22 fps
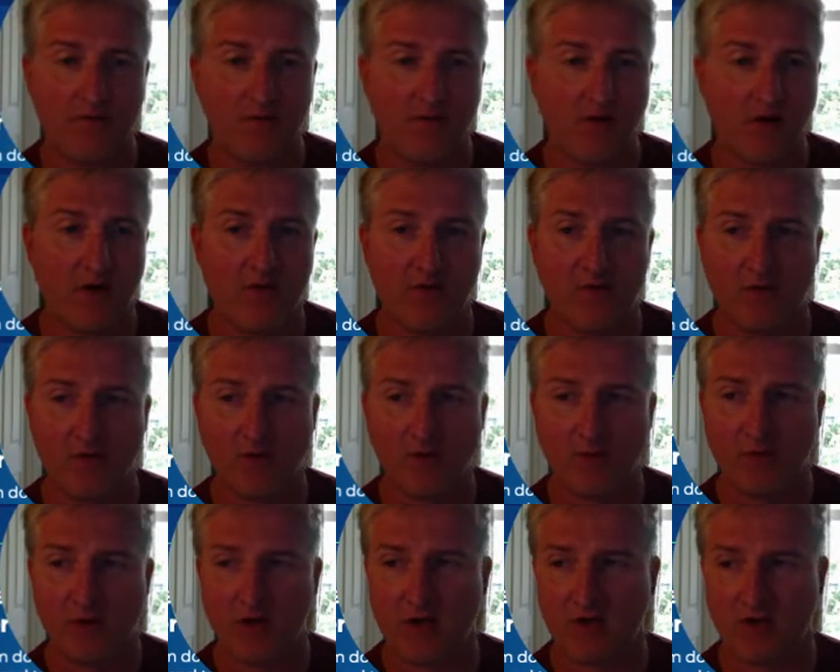very first
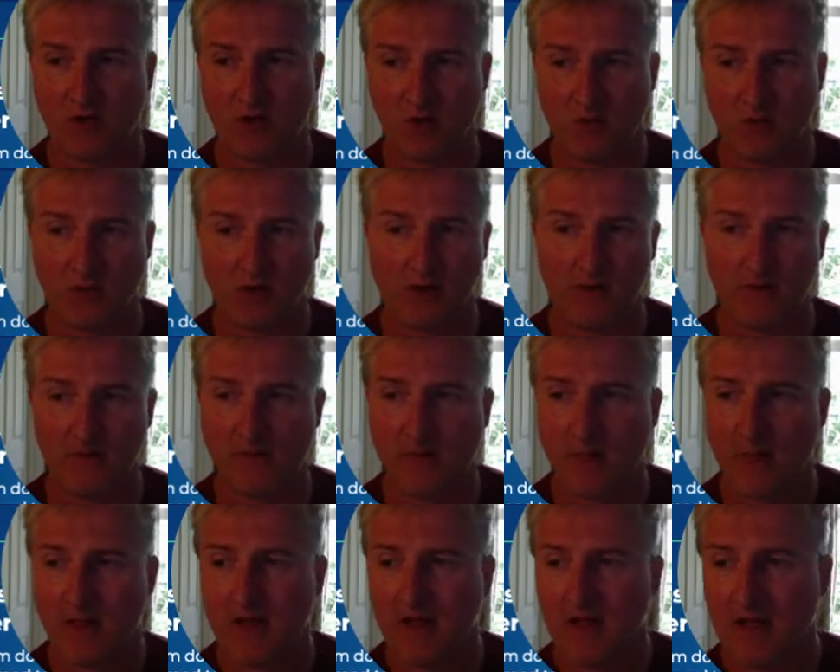page here, right?
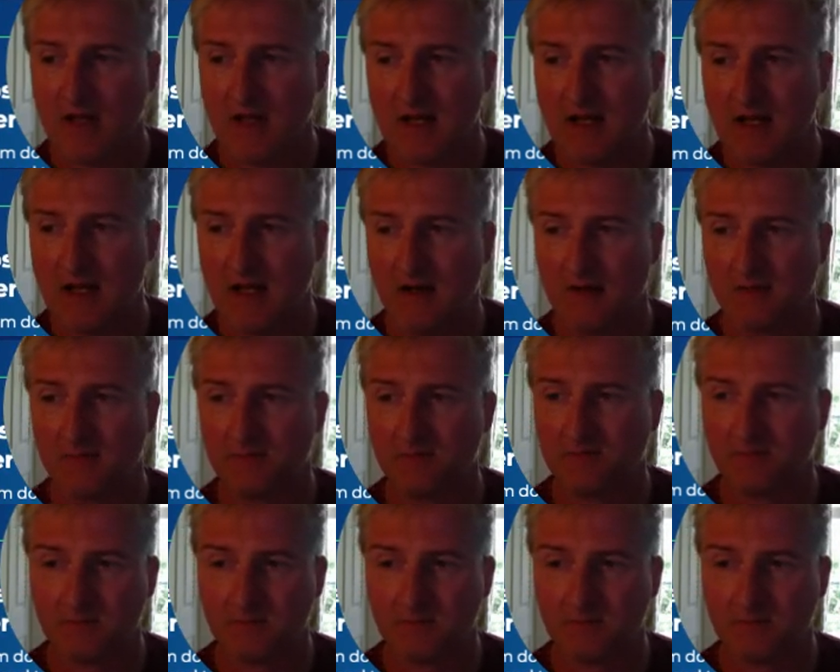And